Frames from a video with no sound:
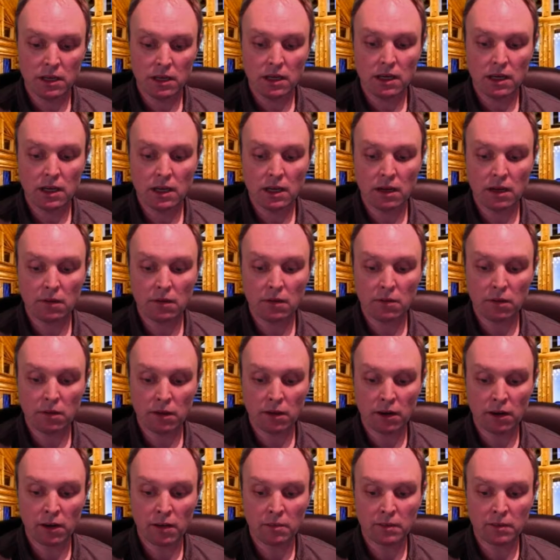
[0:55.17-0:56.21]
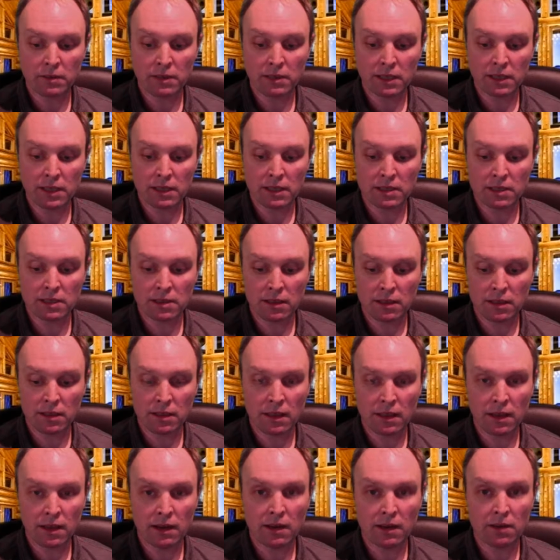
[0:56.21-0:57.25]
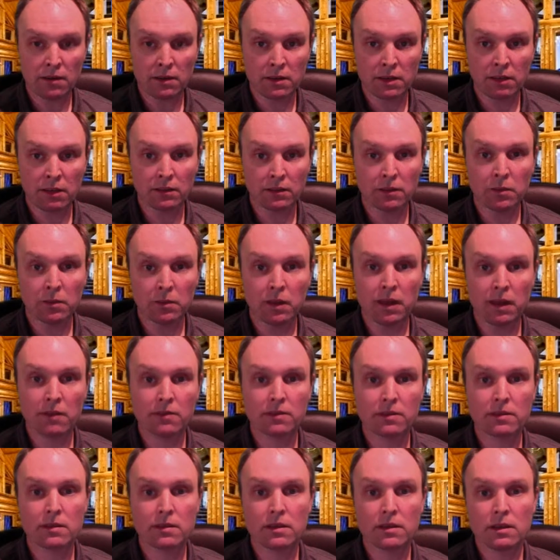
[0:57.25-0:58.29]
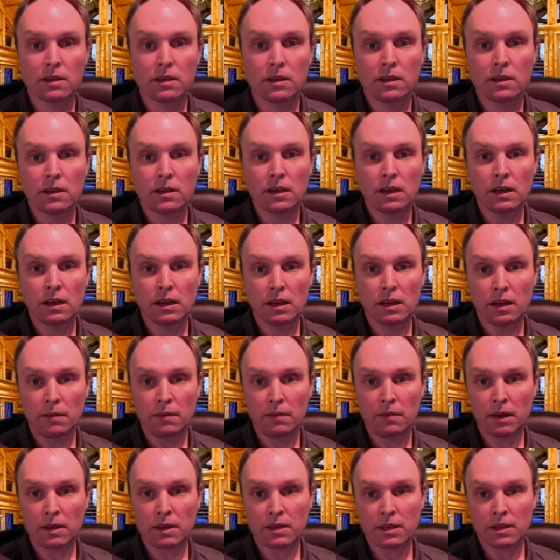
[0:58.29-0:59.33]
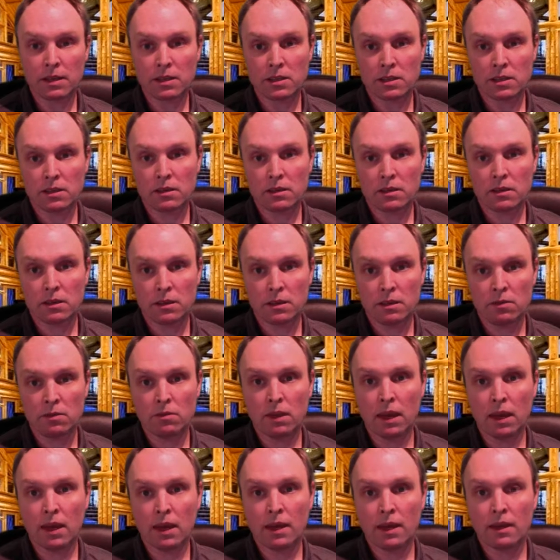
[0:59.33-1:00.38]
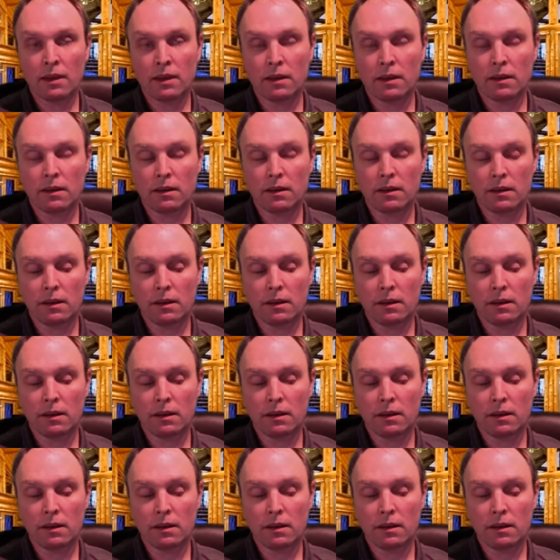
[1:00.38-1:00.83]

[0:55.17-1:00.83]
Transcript: where you're able to get to the theta or delta waves in meditation, you can